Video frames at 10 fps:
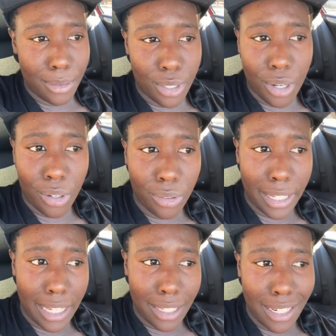you know,
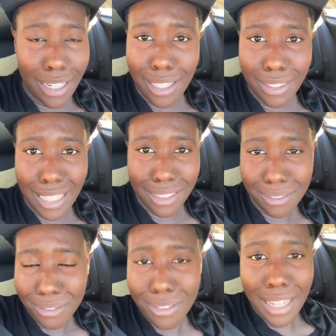like eating like
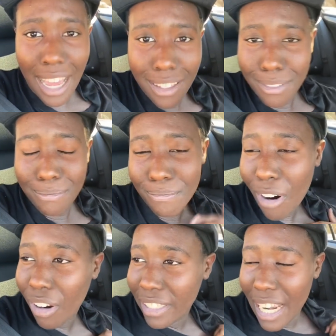not
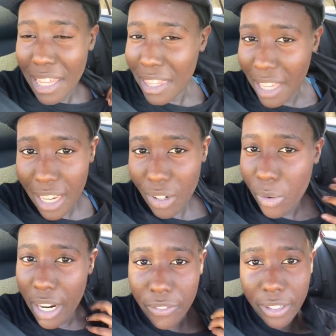hardly anything or
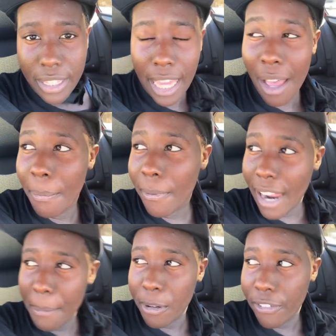whatever like that, but
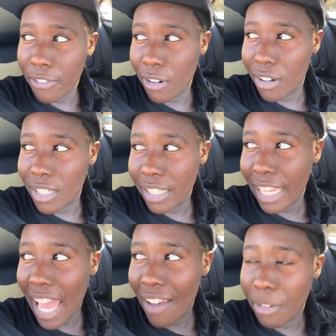I prefer to
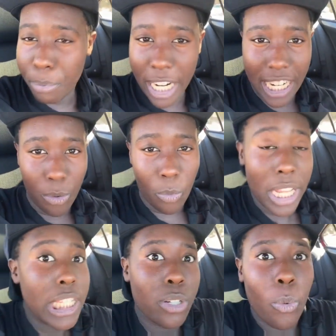like have a break
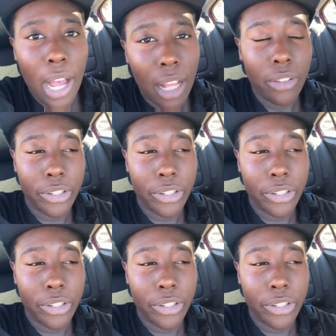once in a while,